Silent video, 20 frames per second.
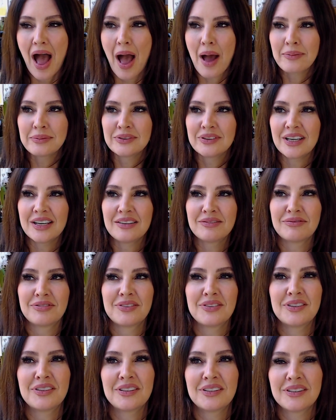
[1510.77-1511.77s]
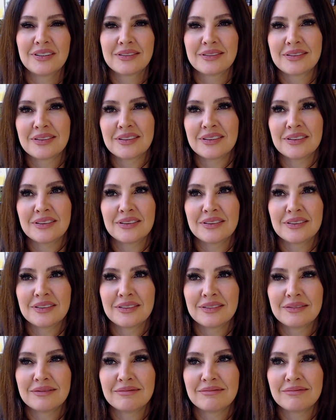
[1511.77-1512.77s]
I'm grateful
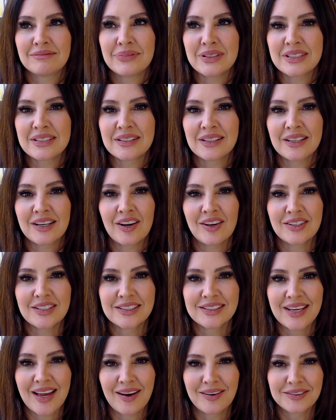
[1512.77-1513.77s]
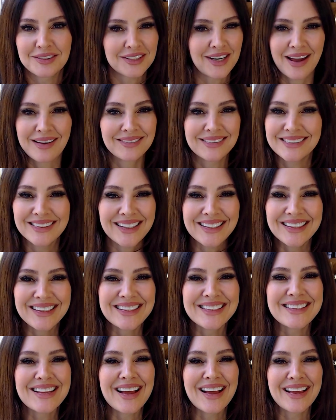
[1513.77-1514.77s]
to be sitting on this couch. I mean,
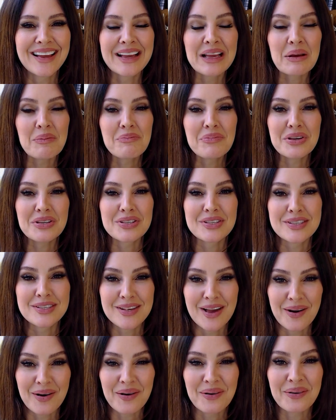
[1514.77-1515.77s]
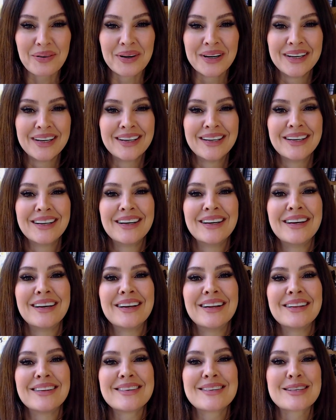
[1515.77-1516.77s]
like, it can be so
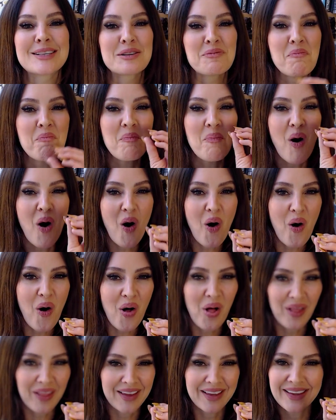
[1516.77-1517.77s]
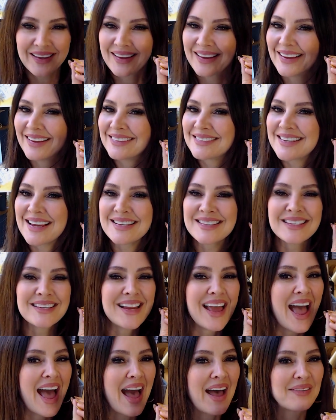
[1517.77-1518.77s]
small. It
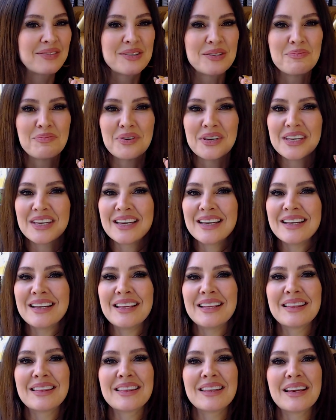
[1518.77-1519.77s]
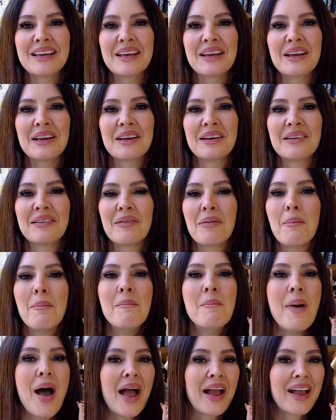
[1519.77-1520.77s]
doesn't have to be anything
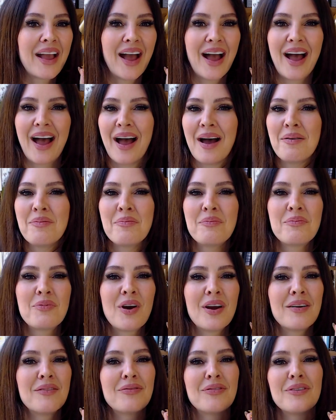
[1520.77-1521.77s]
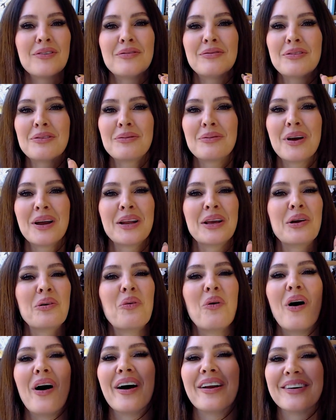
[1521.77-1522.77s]
mega. I'm grateful for running
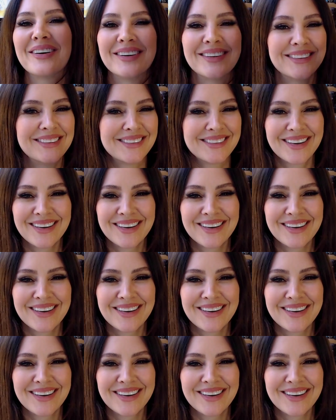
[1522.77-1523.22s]
water,